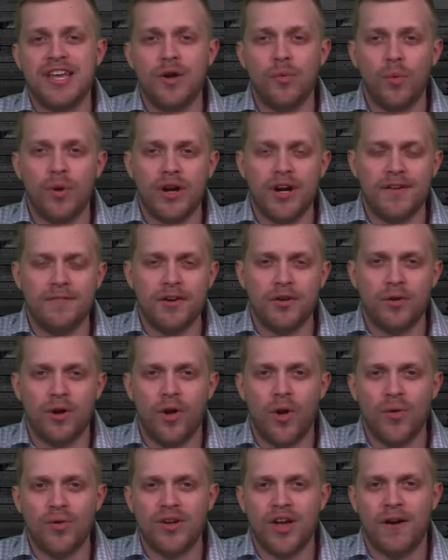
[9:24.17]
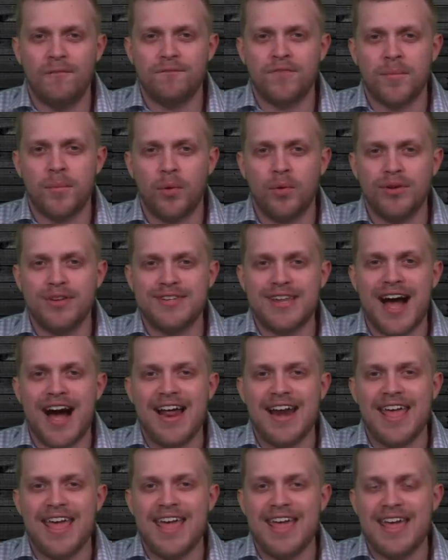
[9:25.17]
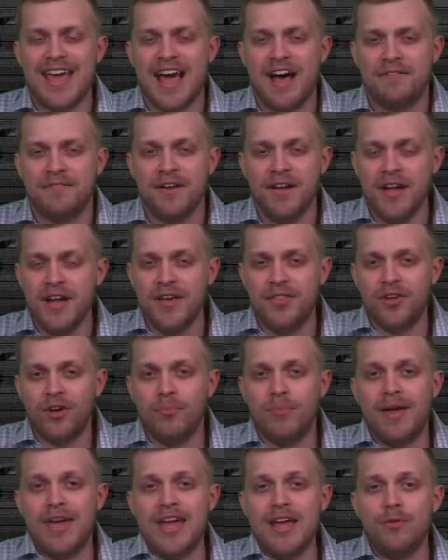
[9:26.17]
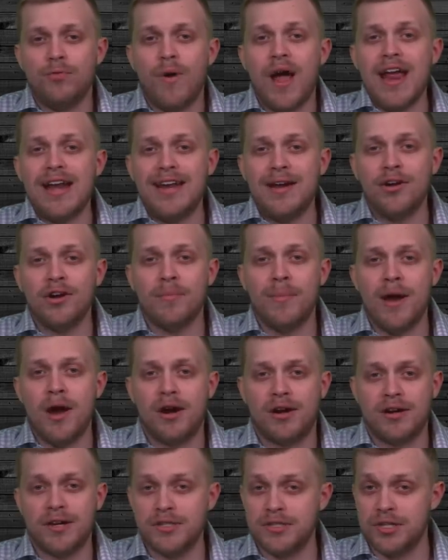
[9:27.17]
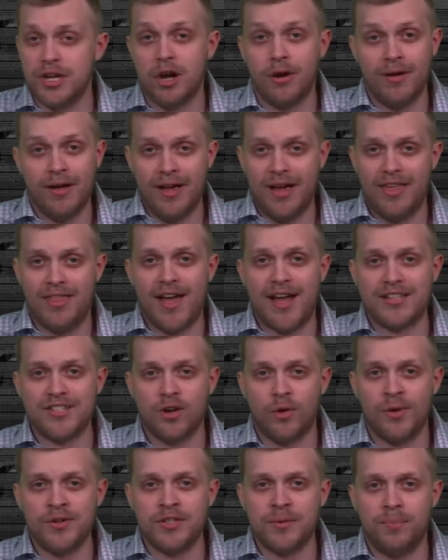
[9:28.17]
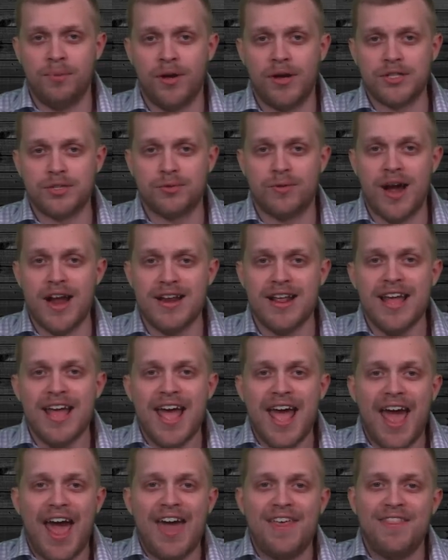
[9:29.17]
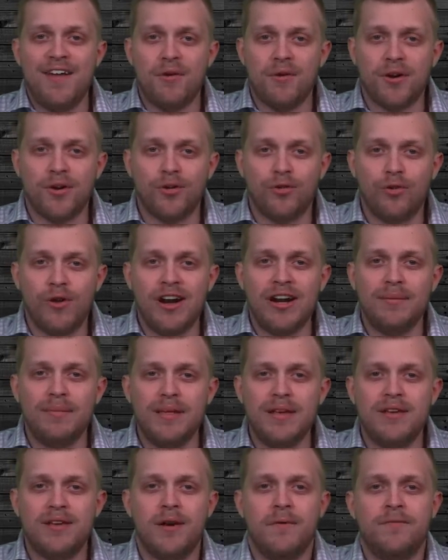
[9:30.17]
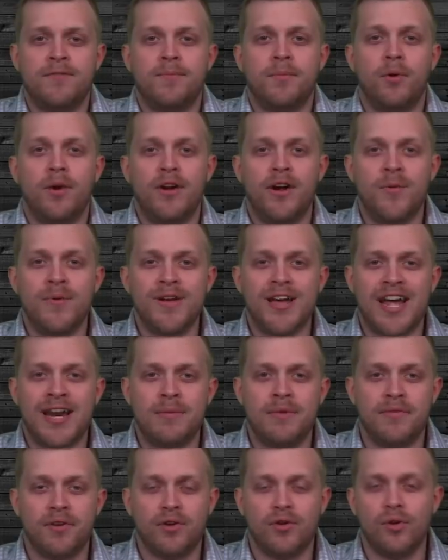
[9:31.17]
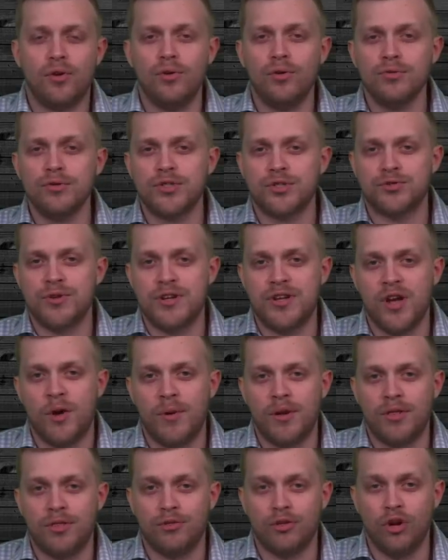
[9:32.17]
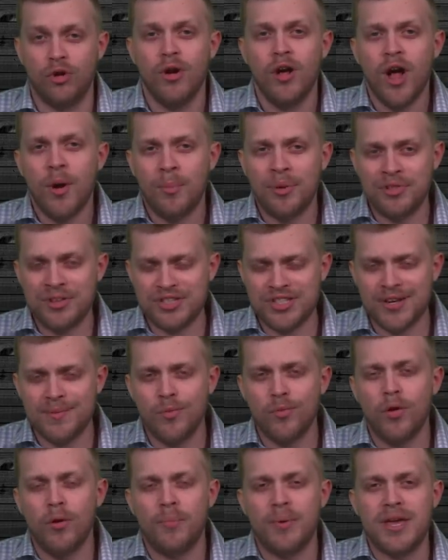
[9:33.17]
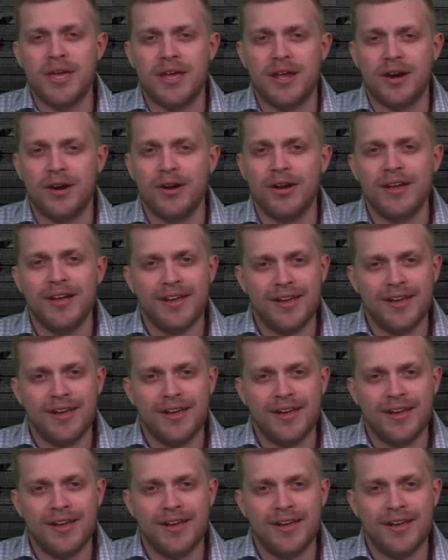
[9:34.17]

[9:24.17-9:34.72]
Get one of your own, comfortable dot A F. They're made right here in America, so that's always a plus, right? And they're incredibly comfortable. I know they got a bit of a cold streak going through, but the summer will be here.